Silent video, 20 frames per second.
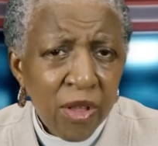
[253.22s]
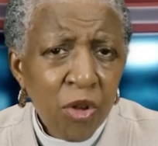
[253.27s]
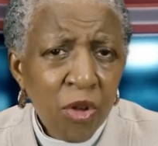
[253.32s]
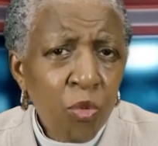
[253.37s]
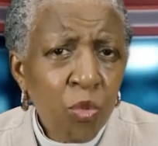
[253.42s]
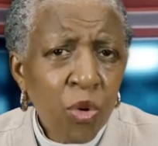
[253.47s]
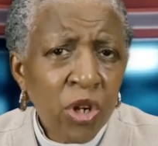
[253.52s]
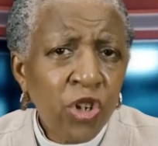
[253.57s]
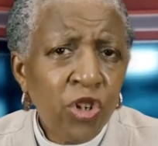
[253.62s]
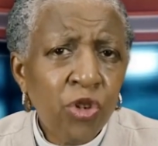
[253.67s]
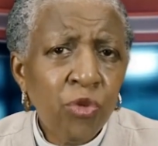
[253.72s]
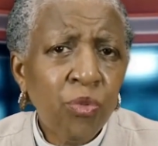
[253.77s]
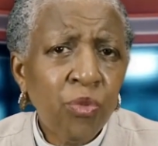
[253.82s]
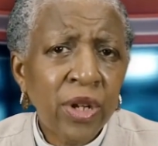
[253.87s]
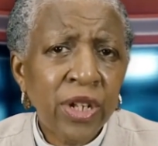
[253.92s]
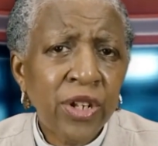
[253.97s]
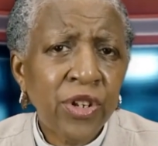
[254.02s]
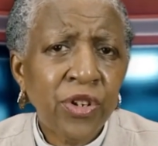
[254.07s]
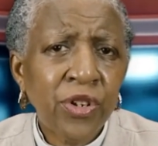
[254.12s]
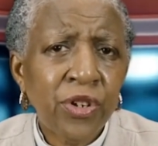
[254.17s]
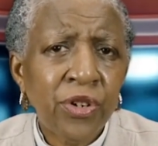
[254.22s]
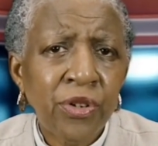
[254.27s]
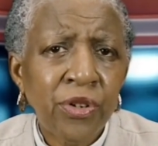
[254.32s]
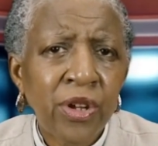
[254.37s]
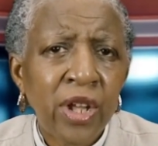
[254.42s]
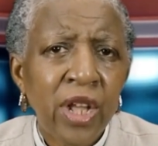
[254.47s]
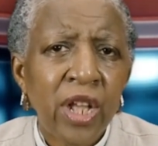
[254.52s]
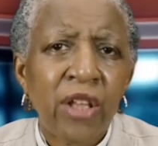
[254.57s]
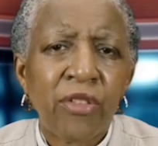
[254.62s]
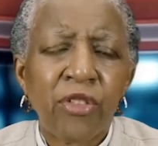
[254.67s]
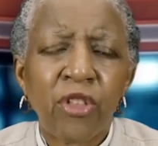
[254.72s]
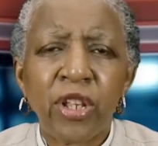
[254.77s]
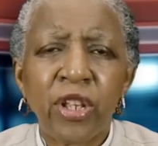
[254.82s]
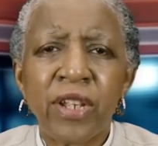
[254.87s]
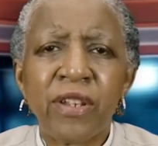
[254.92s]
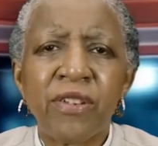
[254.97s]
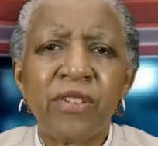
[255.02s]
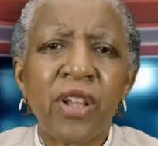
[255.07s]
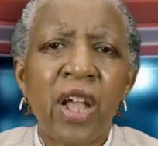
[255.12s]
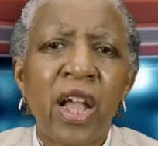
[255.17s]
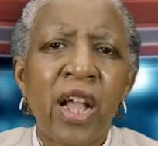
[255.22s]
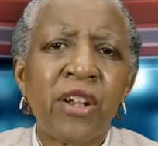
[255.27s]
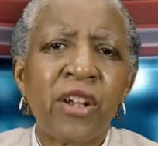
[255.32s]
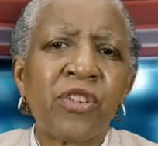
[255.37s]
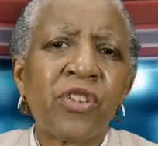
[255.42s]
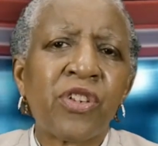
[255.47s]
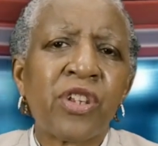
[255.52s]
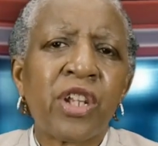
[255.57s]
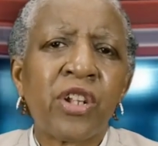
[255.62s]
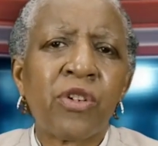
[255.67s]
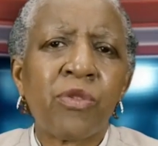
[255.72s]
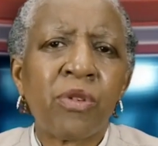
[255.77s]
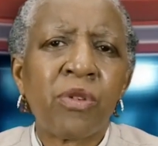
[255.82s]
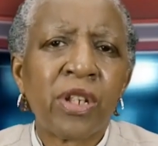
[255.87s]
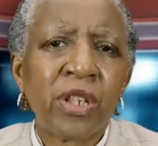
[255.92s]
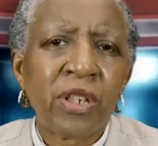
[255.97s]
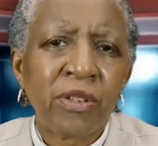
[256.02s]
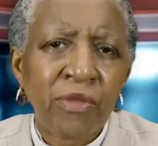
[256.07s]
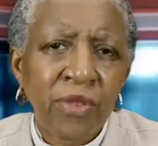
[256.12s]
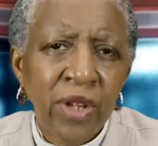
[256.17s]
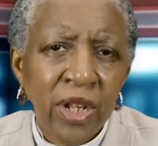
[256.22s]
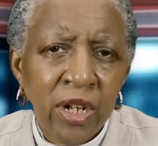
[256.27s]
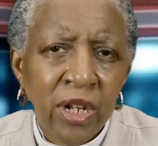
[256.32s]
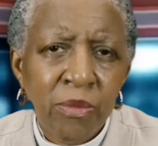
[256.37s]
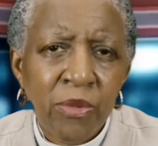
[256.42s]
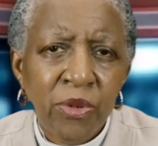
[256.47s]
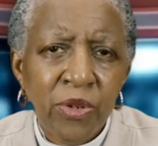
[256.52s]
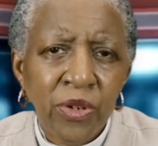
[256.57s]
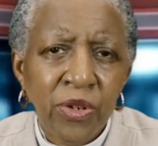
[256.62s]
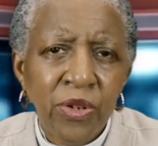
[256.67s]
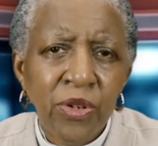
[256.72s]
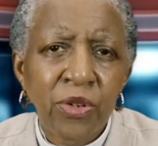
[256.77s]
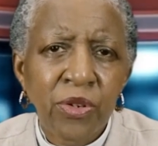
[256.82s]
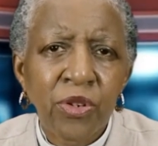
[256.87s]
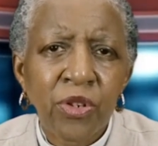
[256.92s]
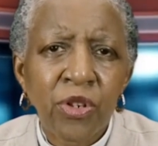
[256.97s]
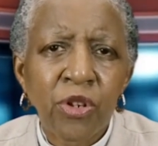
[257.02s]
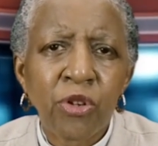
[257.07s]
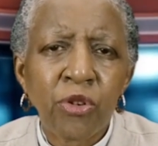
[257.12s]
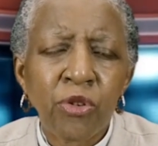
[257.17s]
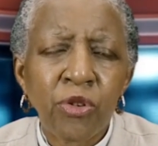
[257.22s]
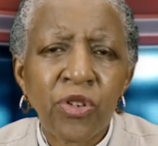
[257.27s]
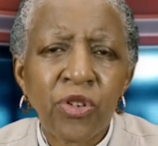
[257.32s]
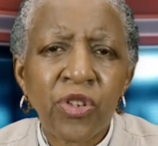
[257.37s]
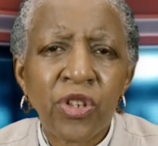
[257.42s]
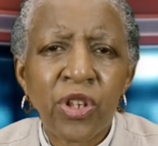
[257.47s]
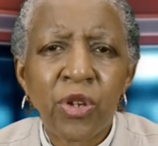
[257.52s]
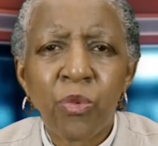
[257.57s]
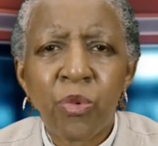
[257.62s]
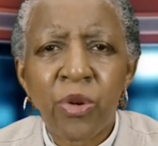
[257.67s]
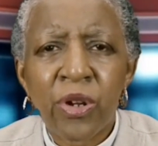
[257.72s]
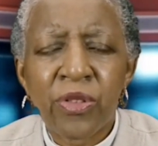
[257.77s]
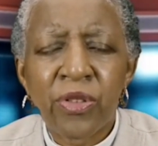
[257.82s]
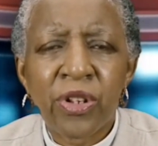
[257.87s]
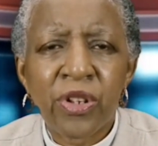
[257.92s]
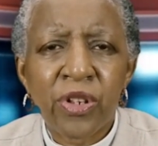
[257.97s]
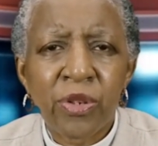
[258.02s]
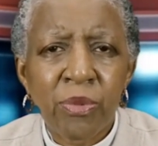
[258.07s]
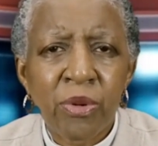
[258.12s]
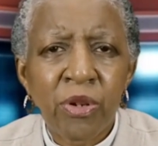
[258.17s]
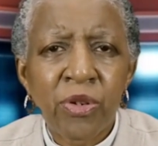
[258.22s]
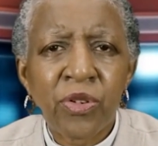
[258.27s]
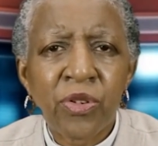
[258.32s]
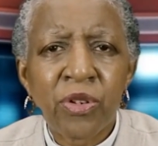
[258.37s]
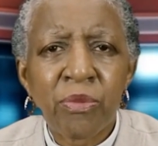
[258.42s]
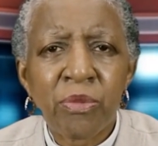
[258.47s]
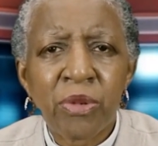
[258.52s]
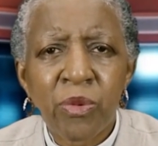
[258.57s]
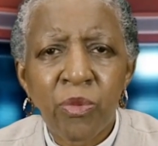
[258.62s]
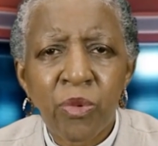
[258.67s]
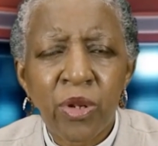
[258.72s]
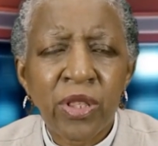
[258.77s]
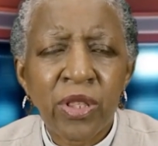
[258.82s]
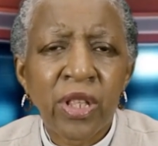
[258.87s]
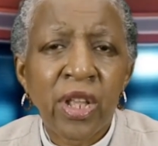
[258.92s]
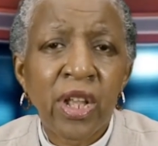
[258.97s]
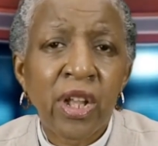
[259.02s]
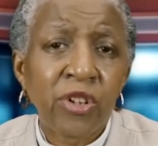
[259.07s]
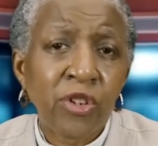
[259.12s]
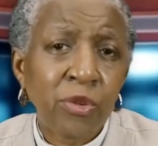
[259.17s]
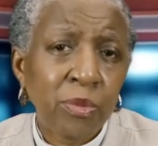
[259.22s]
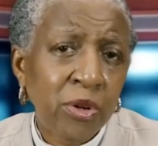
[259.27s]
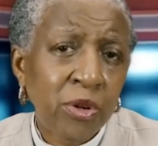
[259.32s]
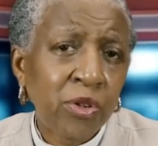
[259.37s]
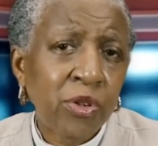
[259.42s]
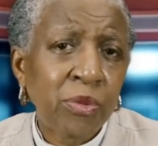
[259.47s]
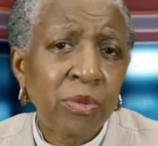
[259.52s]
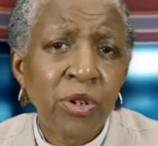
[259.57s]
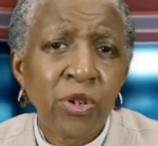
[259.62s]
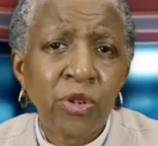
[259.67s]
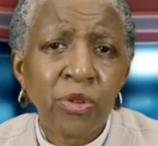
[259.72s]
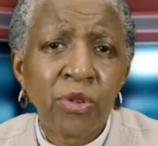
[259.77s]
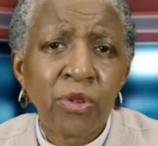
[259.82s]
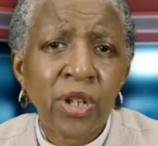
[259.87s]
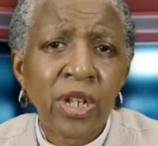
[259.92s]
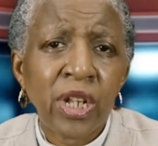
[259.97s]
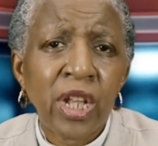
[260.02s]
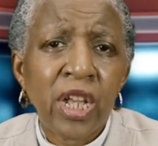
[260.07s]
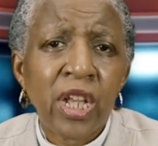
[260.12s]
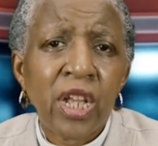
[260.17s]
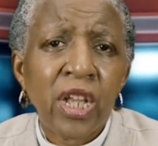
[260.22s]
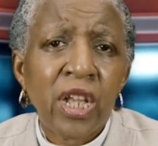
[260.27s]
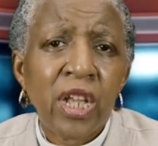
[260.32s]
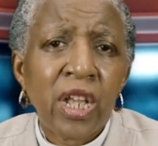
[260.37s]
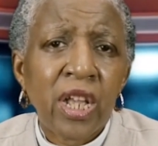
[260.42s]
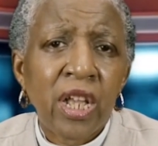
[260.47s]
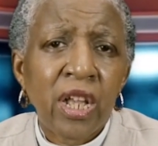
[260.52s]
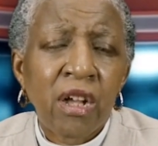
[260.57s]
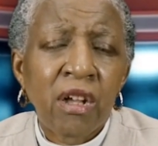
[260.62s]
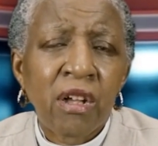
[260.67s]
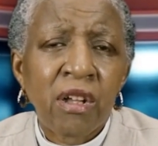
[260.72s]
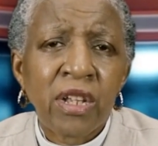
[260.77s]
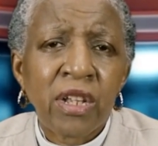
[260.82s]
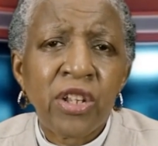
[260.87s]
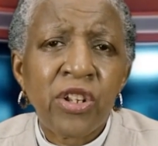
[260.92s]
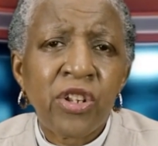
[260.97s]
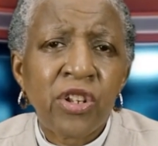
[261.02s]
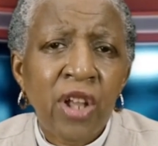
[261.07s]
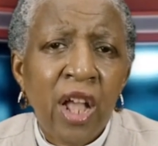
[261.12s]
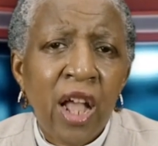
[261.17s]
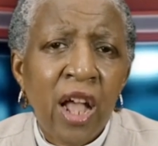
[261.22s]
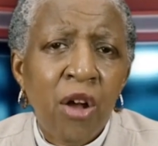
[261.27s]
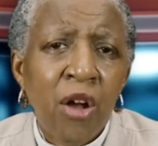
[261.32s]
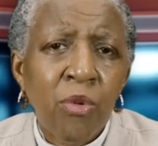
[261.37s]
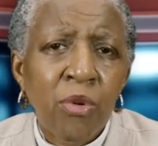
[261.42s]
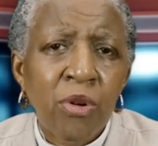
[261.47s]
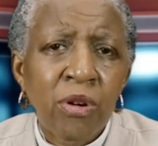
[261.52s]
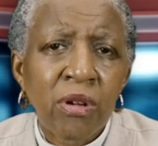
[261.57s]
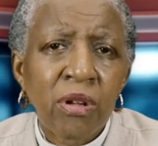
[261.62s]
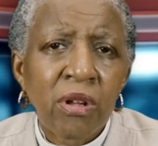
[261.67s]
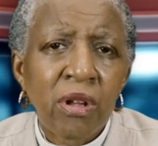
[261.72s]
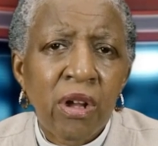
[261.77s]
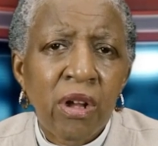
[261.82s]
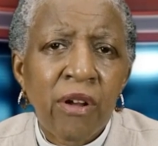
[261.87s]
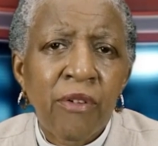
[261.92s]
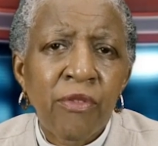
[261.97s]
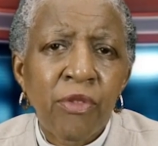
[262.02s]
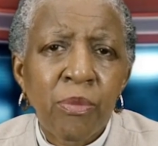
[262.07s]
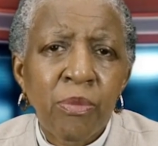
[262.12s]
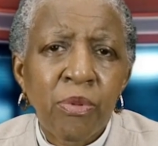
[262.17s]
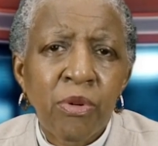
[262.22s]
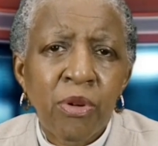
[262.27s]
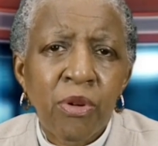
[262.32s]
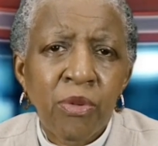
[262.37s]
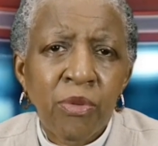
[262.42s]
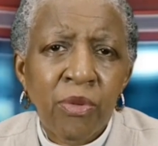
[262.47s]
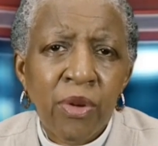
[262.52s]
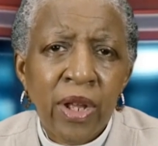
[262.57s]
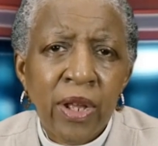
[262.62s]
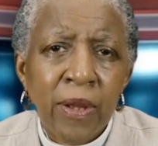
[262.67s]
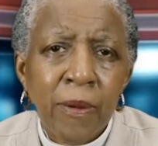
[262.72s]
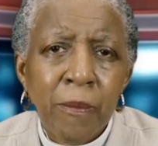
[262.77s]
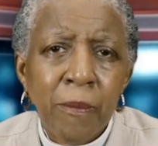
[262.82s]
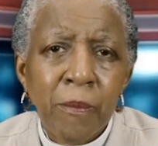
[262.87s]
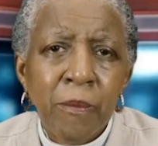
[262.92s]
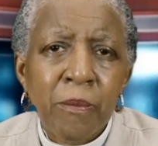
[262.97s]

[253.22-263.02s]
Once you register, the entire schedule is available to you, so you'll see where they're supposed to be, what they are supposed to be doing each hour of the program.